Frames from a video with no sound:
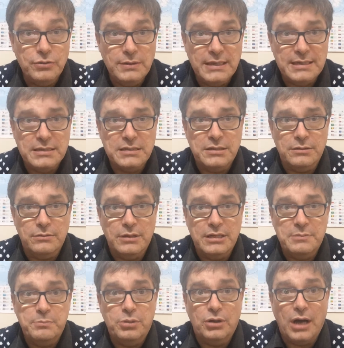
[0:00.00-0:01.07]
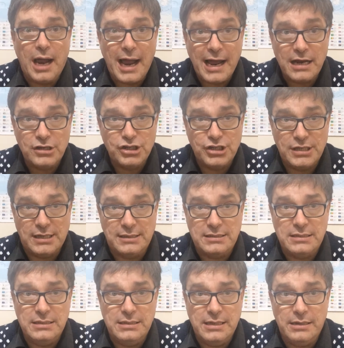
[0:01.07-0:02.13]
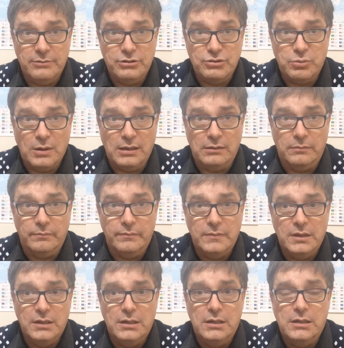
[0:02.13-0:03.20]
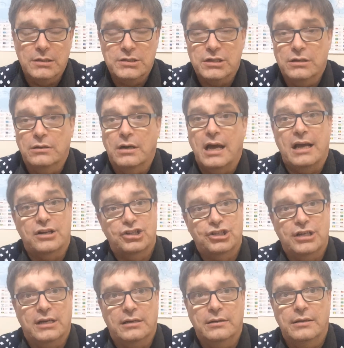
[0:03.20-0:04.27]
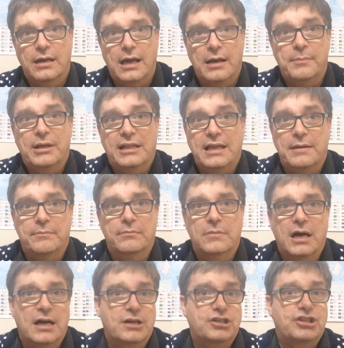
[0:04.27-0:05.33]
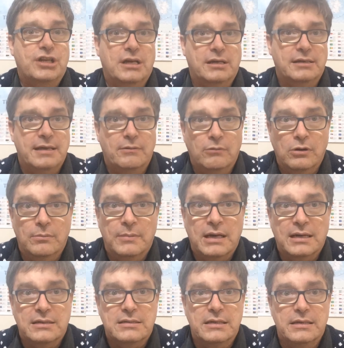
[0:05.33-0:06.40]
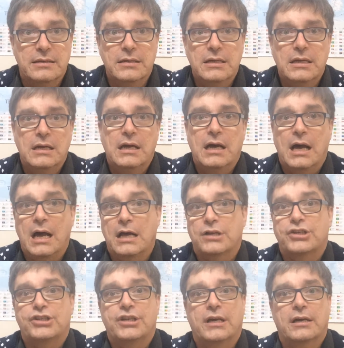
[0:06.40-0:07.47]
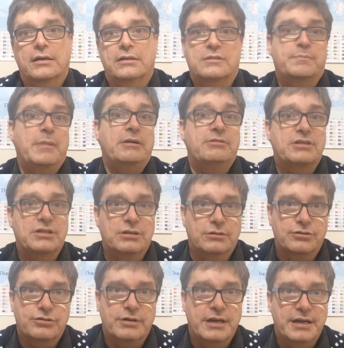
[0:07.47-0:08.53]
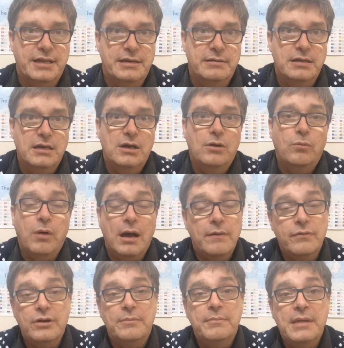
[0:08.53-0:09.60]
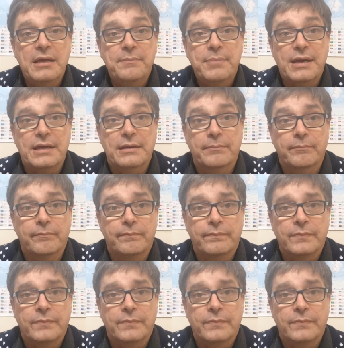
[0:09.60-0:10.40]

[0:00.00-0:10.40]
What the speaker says: do need to do is put hashtags in there as well. So, hashtag MLM, hashtag network marketing, hashtags Periscope training, whatever it may be.